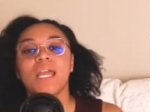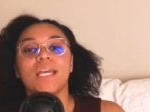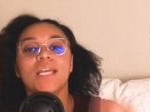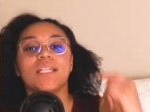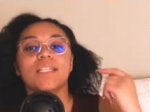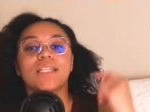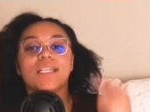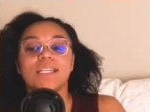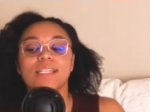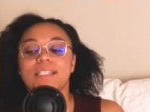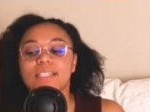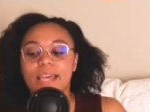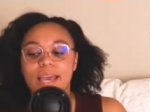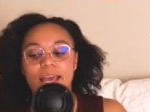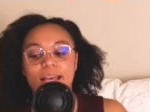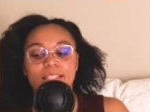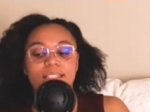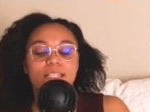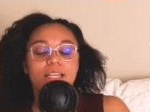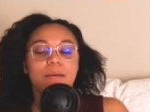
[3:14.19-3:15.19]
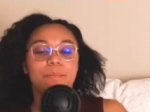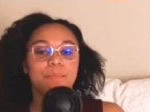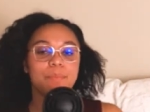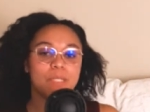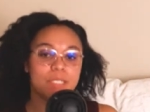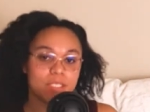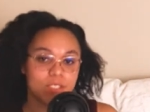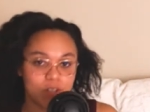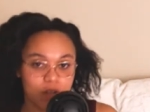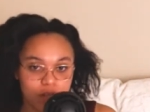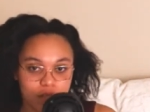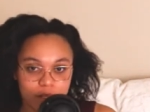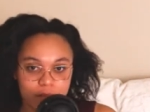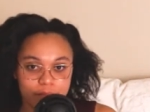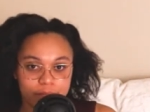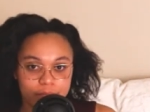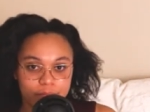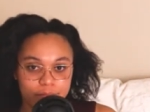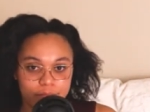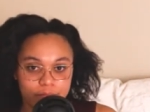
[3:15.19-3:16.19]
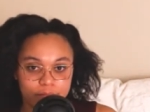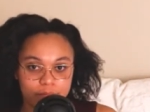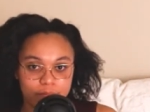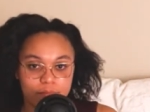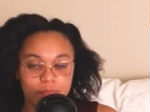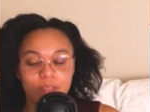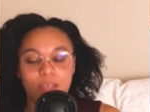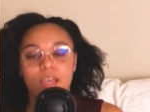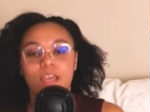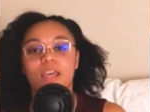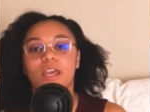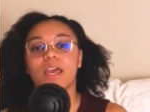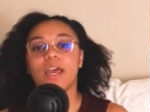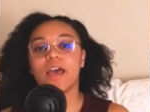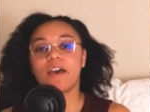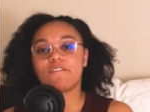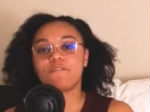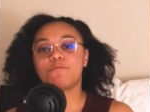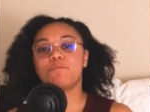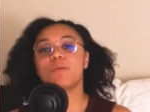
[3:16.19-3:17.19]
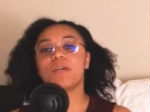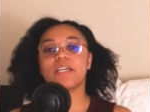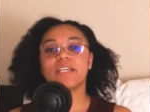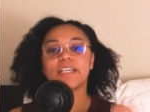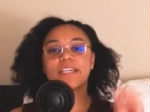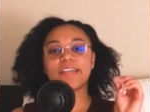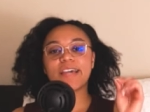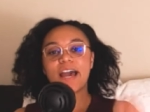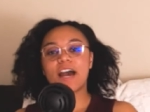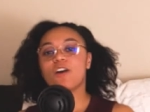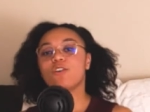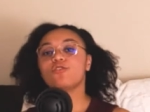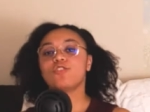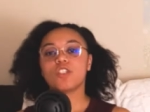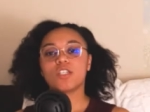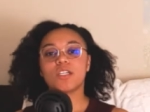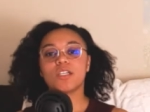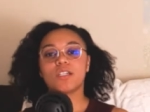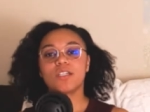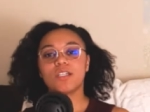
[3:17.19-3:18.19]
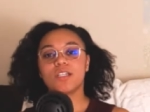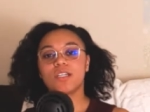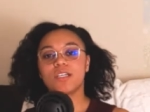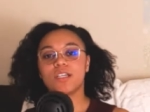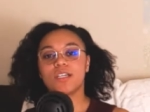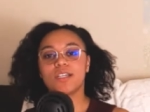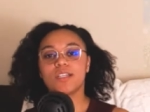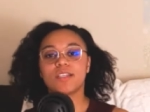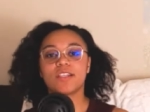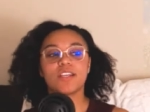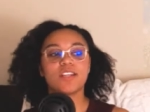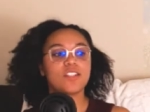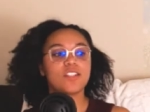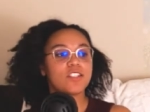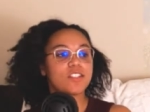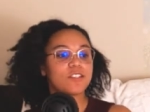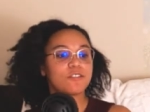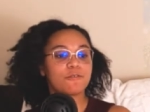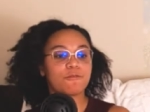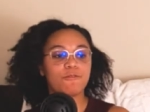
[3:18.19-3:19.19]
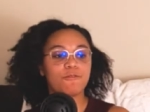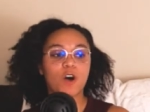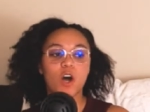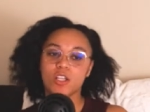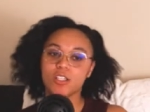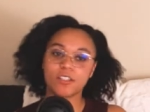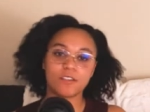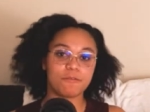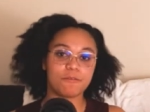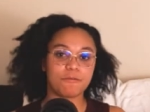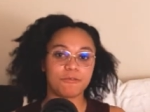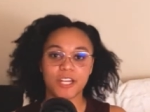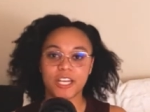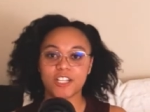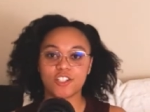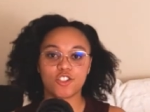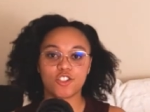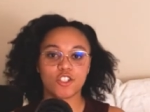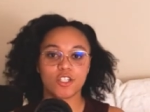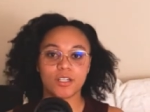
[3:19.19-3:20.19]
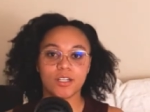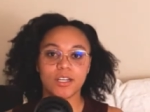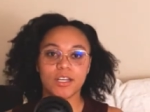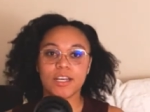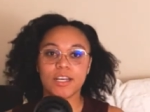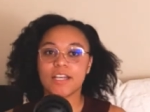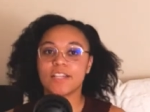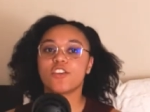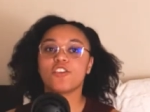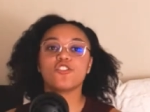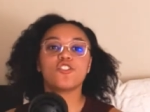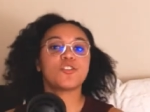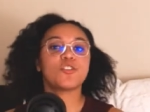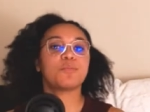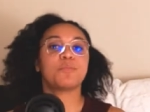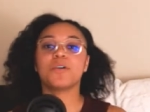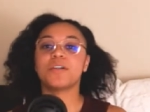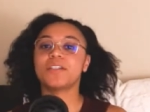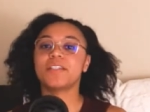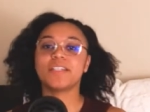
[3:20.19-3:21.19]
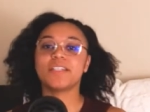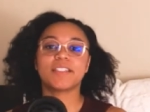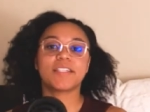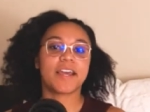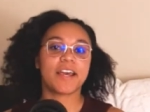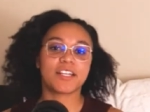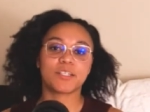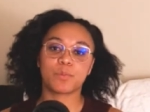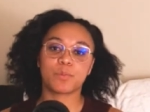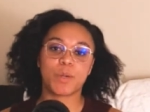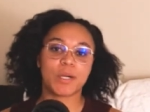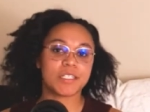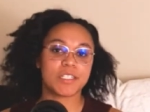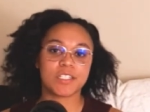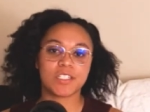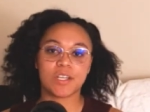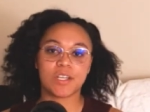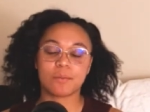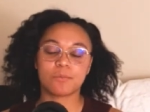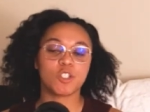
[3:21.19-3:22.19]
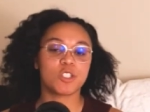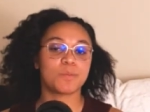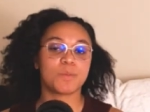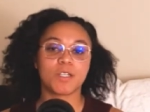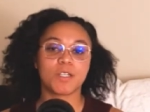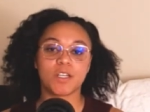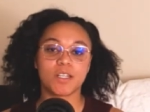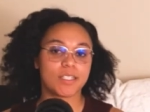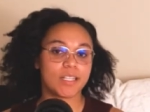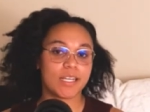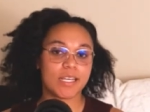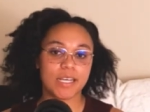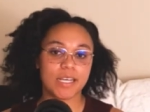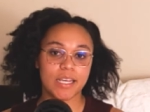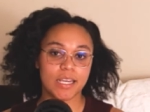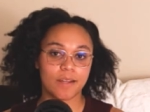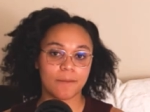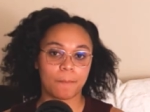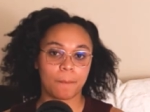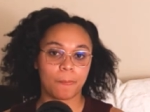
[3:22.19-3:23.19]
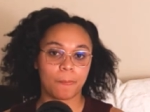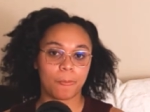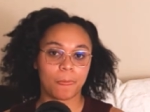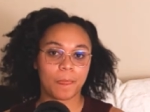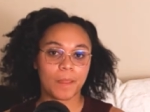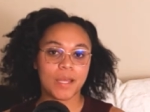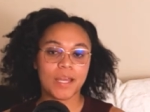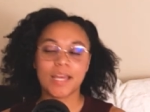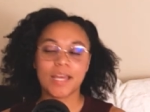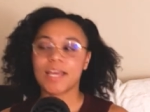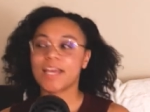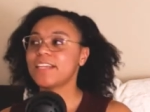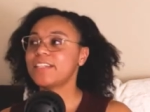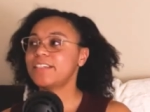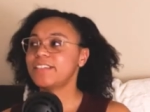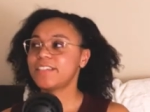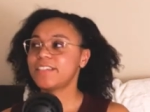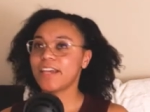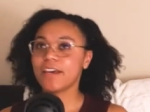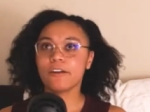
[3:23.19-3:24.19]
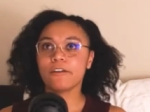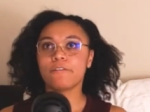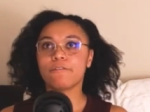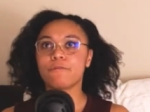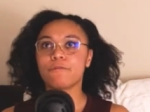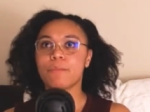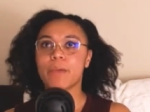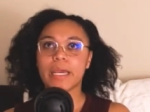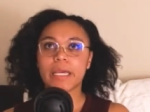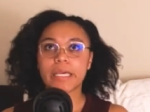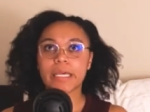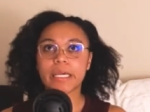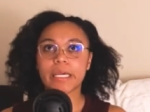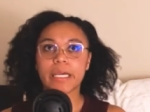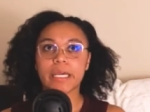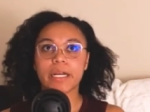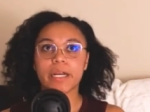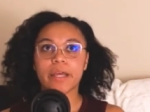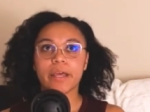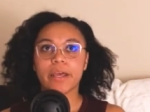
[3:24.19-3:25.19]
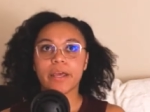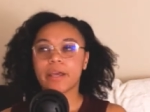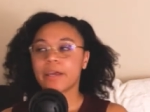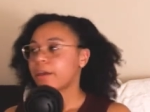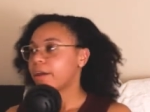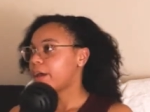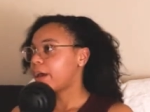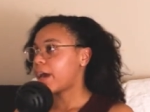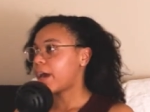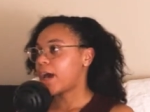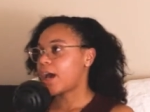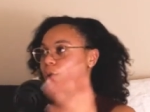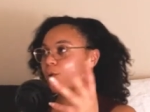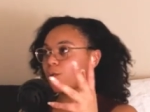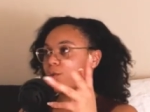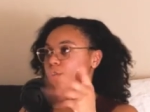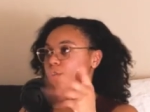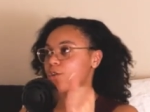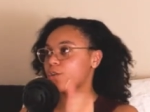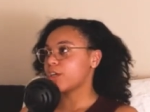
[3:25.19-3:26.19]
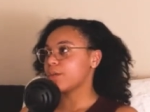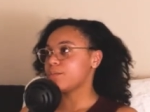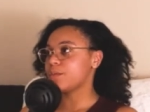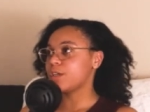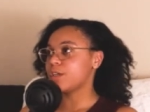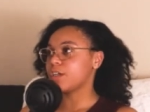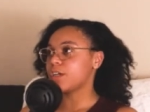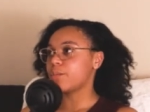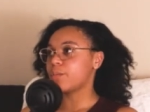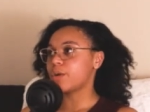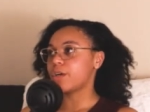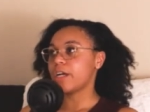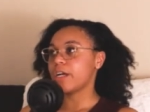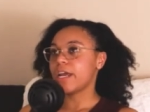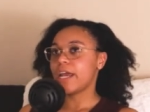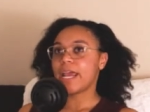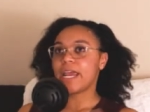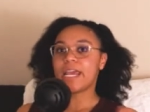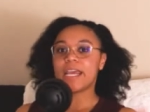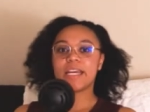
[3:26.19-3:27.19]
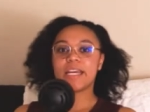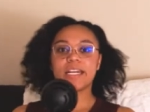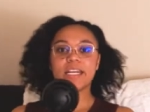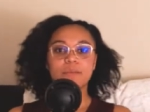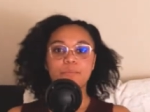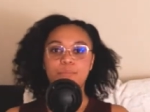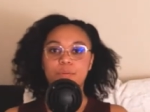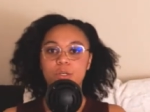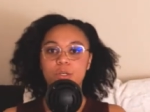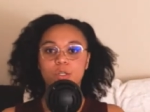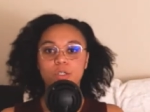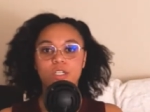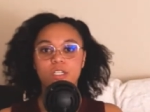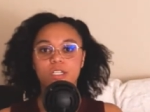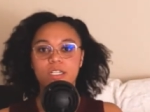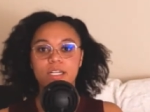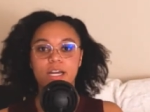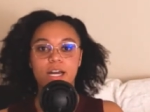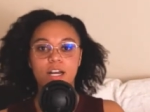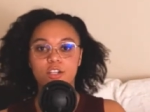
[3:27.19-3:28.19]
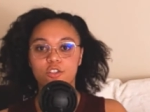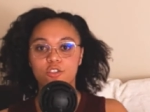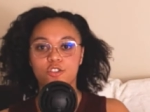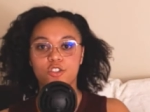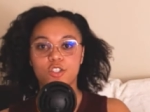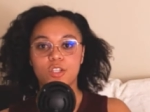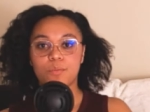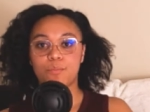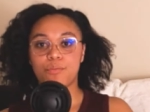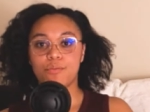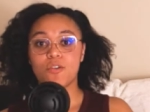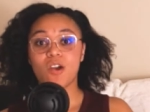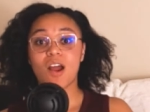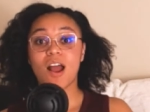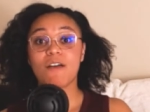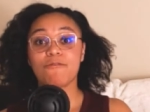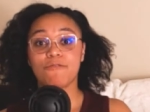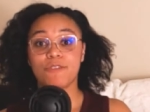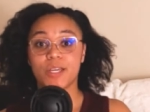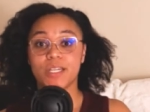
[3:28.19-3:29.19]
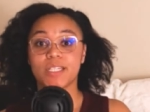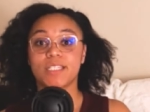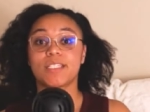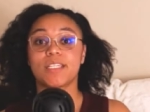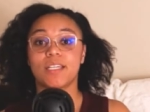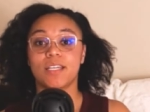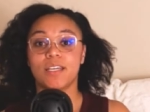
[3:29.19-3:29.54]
These gas companies, y'all, have been gouging. This is false inflation. They're just putting these gas prices up just because they can. Instead of making, I don't know, give me a number, $80 billion in profit,